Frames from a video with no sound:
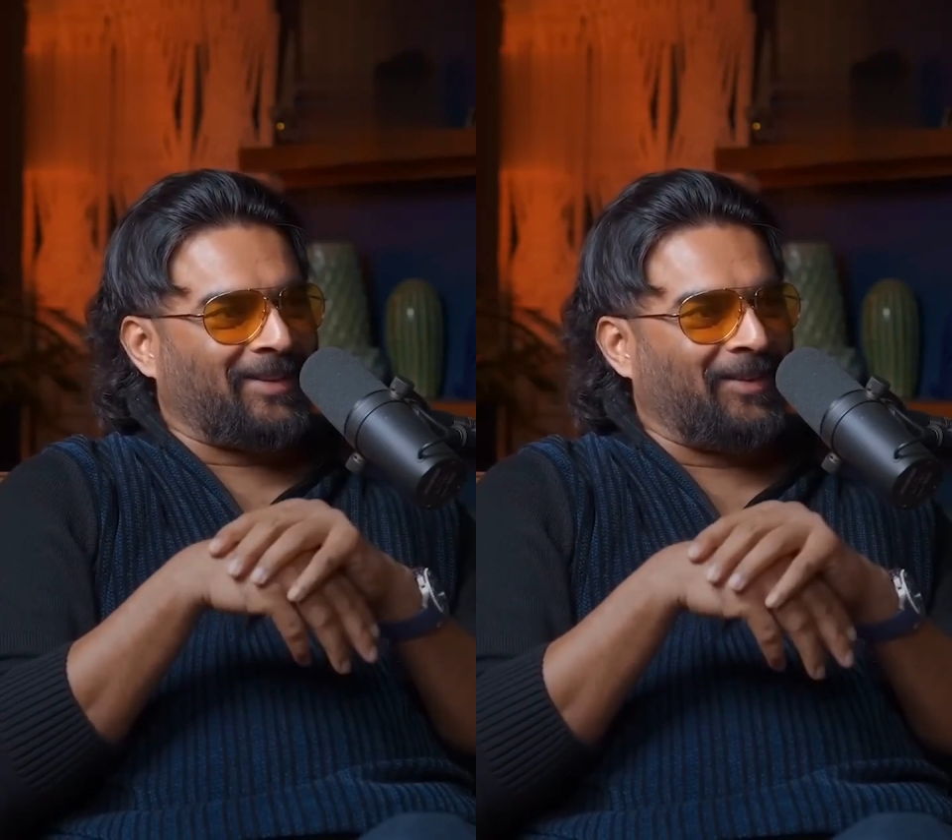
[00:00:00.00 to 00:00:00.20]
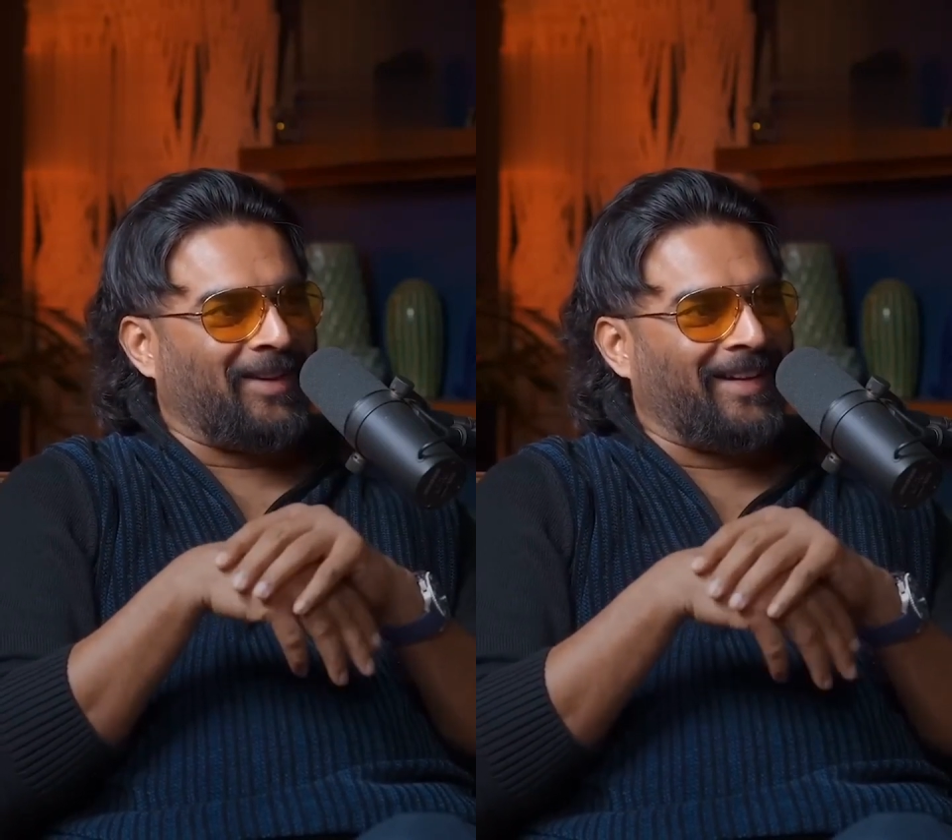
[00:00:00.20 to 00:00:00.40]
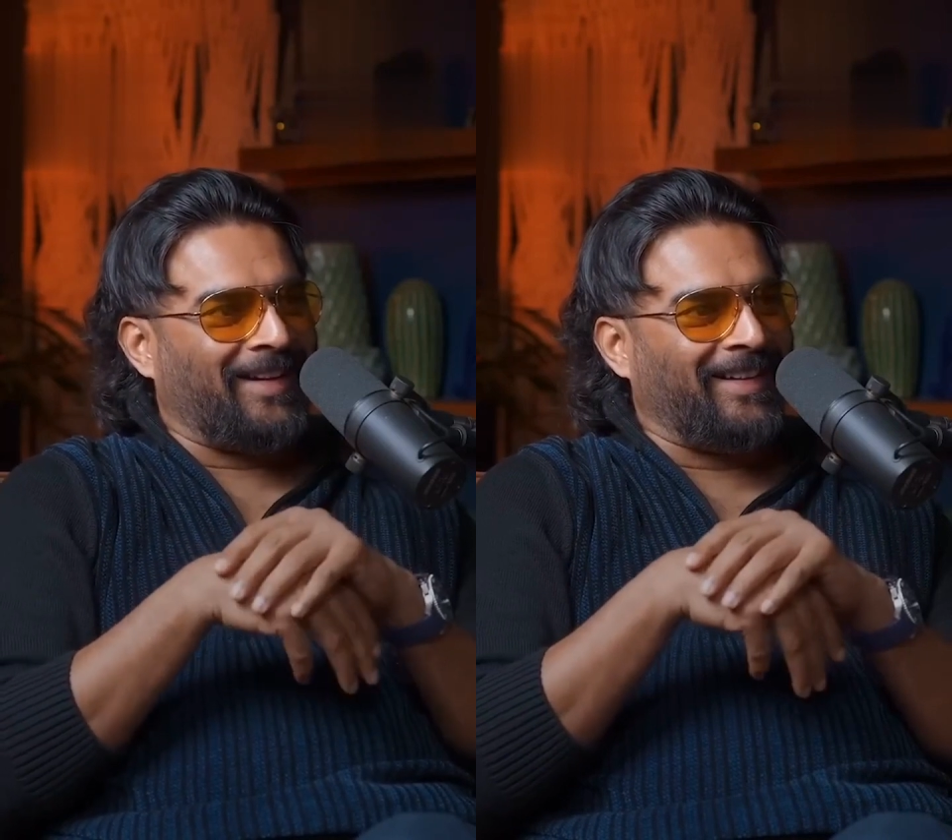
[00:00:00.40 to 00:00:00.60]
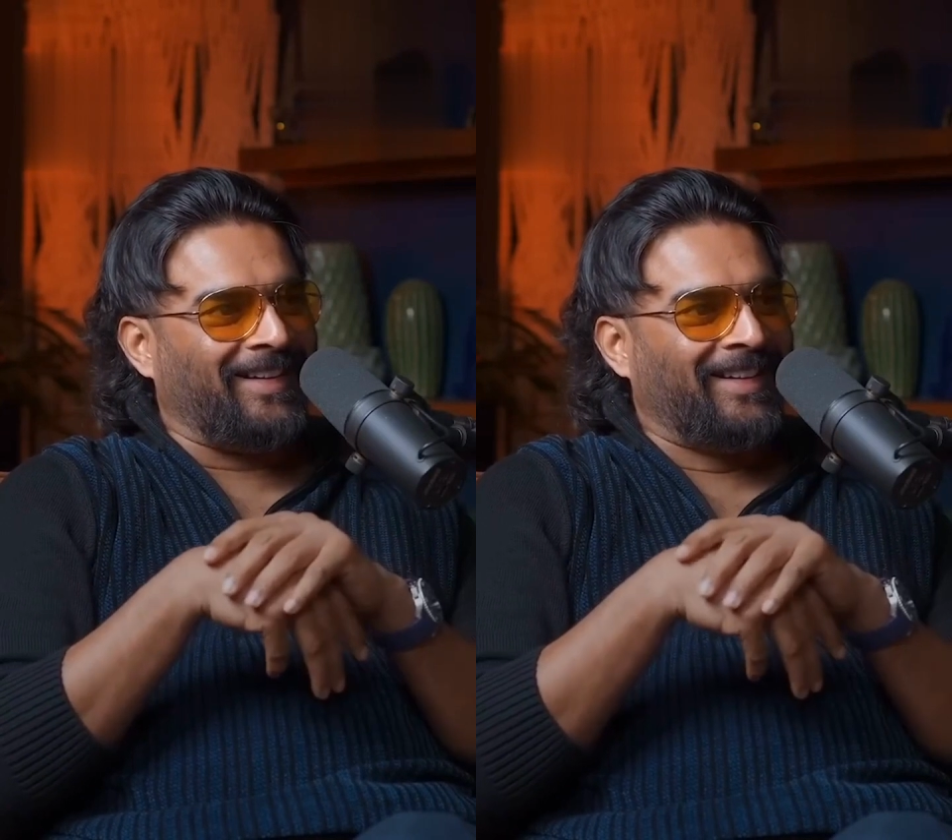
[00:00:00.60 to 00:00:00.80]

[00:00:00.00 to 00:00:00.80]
on our